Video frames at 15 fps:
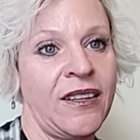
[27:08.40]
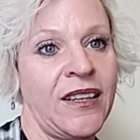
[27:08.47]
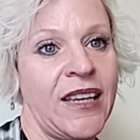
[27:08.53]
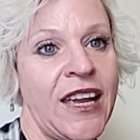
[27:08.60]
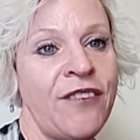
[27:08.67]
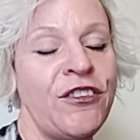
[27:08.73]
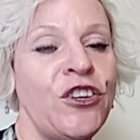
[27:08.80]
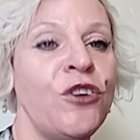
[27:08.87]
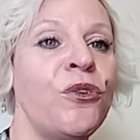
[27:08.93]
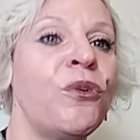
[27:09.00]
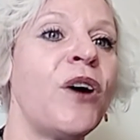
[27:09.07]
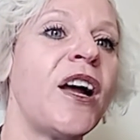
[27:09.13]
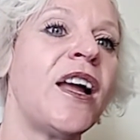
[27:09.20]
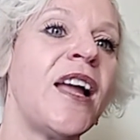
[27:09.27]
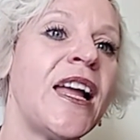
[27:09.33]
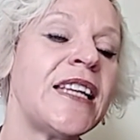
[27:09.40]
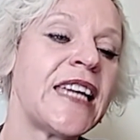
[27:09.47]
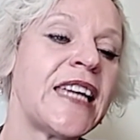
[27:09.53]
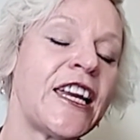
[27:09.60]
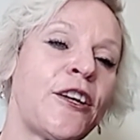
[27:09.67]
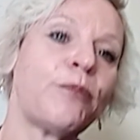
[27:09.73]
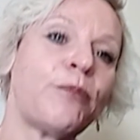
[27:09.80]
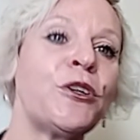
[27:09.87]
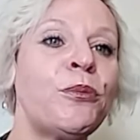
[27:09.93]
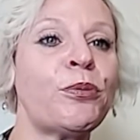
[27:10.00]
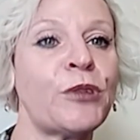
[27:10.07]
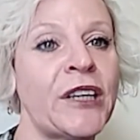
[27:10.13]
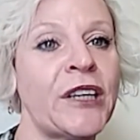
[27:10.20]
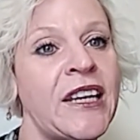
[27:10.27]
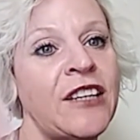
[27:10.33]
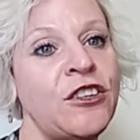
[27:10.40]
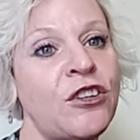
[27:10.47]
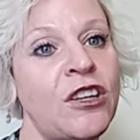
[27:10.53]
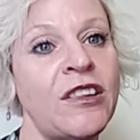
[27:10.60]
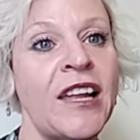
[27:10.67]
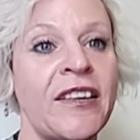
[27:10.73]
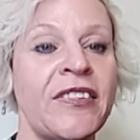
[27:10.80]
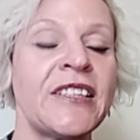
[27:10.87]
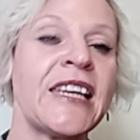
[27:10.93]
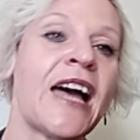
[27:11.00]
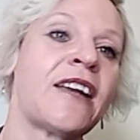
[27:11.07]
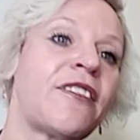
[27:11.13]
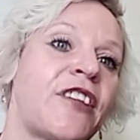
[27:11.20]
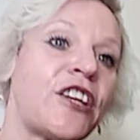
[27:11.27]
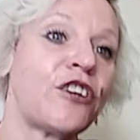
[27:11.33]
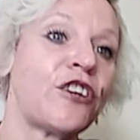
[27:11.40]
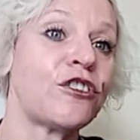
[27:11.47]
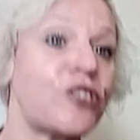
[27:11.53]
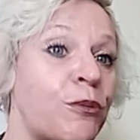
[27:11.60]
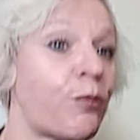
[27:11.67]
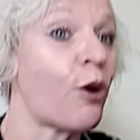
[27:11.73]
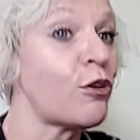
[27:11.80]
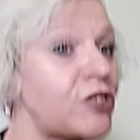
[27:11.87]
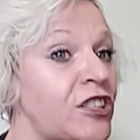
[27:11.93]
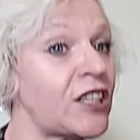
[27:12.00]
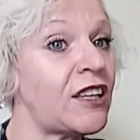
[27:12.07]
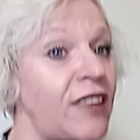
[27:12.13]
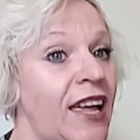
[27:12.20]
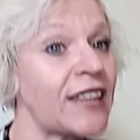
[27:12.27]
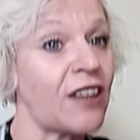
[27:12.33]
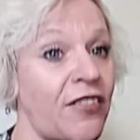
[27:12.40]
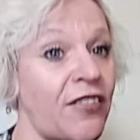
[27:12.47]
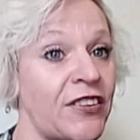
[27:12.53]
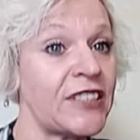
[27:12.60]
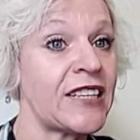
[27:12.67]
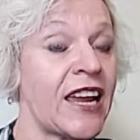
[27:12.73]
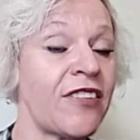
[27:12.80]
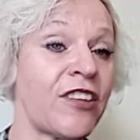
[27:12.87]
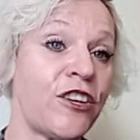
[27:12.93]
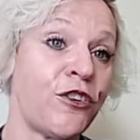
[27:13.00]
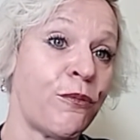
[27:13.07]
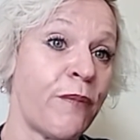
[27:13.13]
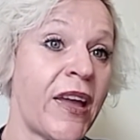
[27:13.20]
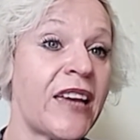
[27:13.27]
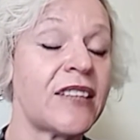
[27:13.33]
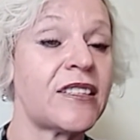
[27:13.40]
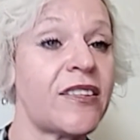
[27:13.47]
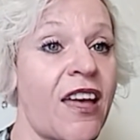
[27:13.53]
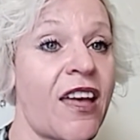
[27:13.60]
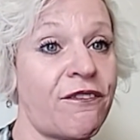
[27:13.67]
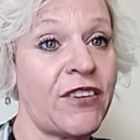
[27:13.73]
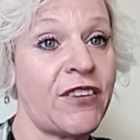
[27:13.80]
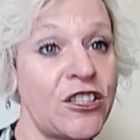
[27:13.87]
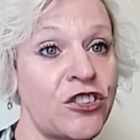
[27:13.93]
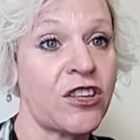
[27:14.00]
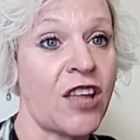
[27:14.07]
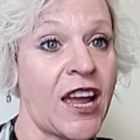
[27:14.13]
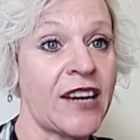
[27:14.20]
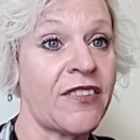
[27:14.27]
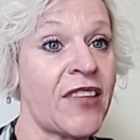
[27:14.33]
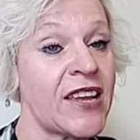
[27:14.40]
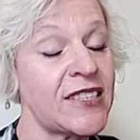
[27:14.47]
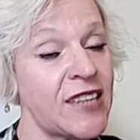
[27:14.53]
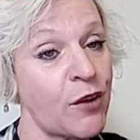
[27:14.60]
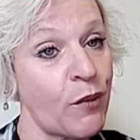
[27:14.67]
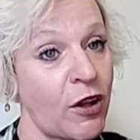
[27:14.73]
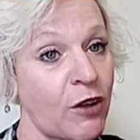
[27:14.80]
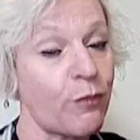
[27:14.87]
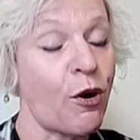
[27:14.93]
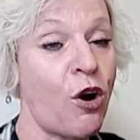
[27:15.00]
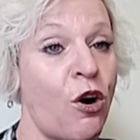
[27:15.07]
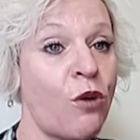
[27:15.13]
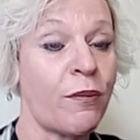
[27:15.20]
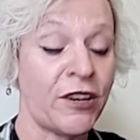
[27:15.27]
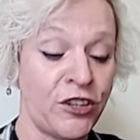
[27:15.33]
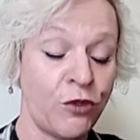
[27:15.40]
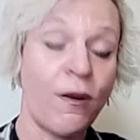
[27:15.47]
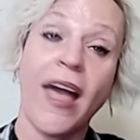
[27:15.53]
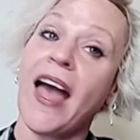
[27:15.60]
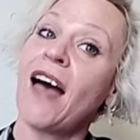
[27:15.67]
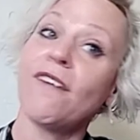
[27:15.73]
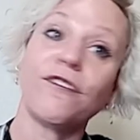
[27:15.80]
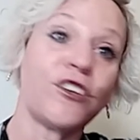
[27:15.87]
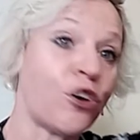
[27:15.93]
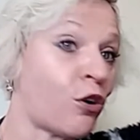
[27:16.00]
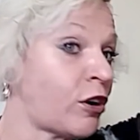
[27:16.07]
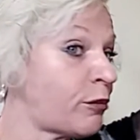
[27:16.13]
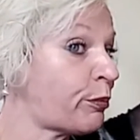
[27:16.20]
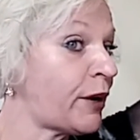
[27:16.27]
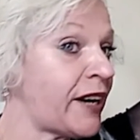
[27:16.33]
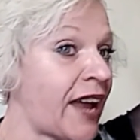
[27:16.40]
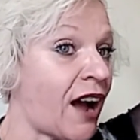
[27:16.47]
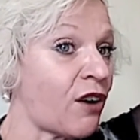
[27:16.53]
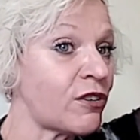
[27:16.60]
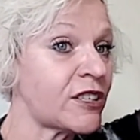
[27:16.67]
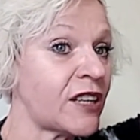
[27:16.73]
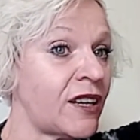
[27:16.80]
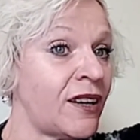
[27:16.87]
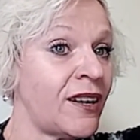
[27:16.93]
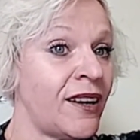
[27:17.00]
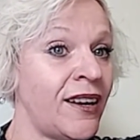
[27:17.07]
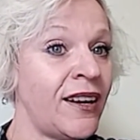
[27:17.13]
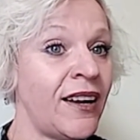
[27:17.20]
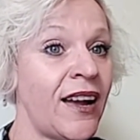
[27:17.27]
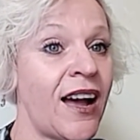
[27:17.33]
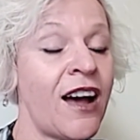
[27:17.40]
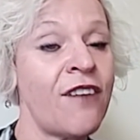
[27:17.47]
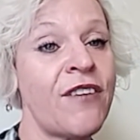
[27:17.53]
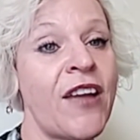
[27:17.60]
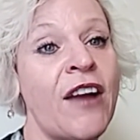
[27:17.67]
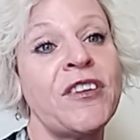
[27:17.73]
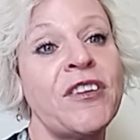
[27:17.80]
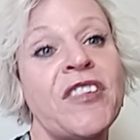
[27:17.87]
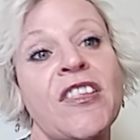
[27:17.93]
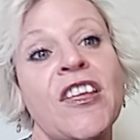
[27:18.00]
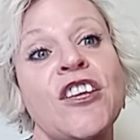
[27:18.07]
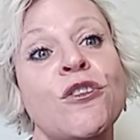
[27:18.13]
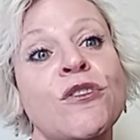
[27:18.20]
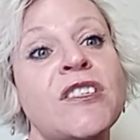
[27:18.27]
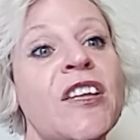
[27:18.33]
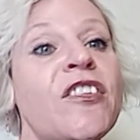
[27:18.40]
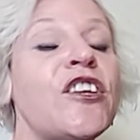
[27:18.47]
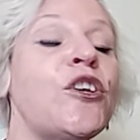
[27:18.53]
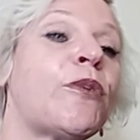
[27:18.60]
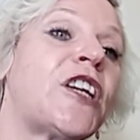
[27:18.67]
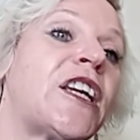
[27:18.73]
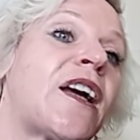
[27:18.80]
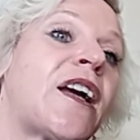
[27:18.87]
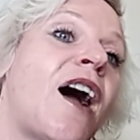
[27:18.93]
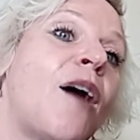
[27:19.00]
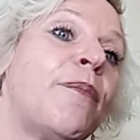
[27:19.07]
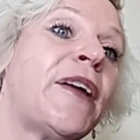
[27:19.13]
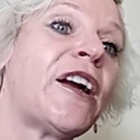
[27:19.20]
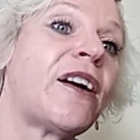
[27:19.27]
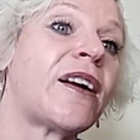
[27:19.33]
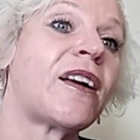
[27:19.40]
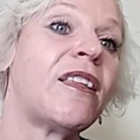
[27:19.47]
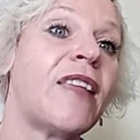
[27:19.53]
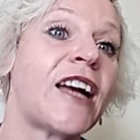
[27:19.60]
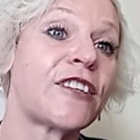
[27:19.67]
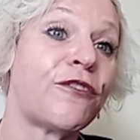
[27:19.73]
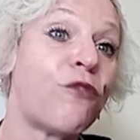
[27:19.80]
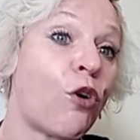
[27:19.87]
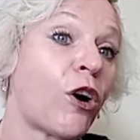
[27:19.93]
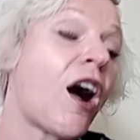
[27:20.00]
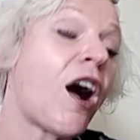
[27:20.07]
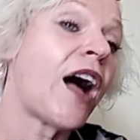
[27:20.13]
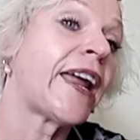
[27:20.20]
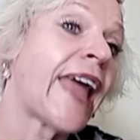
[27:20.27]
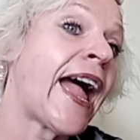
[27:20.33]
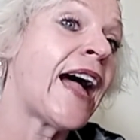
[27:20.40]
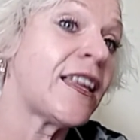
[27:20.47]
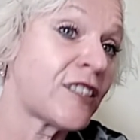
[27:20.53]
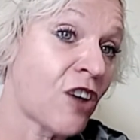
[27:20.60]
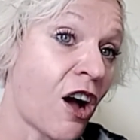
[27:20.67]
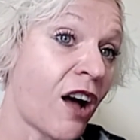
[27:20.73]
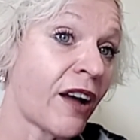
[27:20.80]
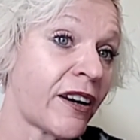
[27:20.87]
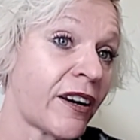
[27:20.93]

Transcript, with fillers: If you take your blueprint and you collect the data that you're supposed to collect on the day that you make it to that finish line and they say, welcome home, and you have your printout of everything that you said that you were going to come here and collect for God as God.